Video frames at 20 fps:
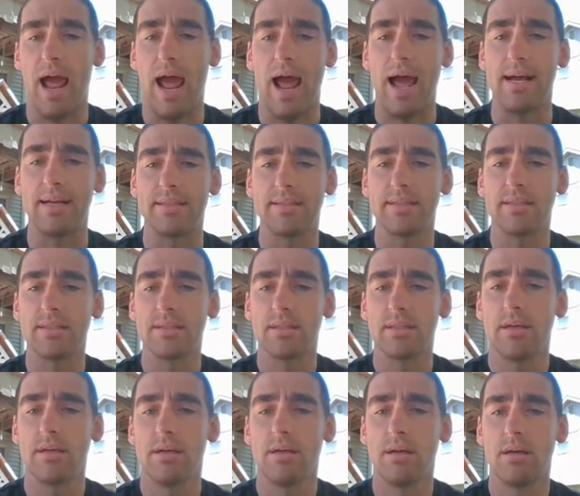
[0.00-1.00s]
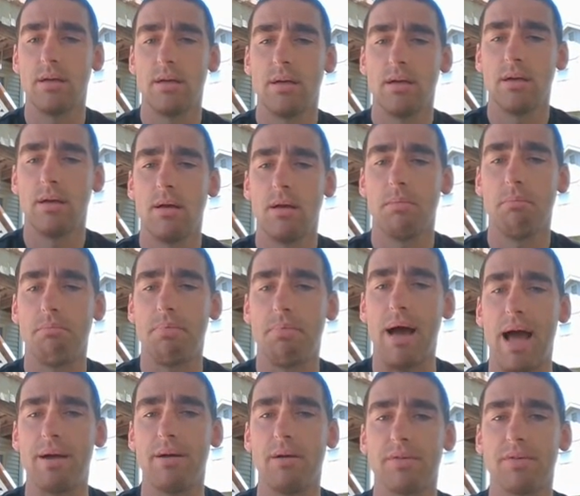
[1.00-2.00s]
as
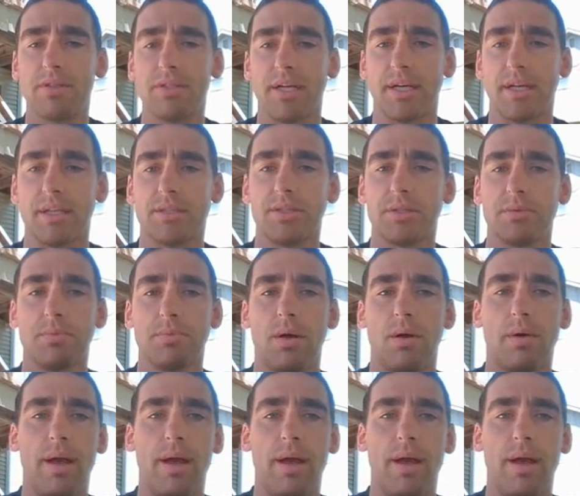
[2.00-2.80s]
pi over 6.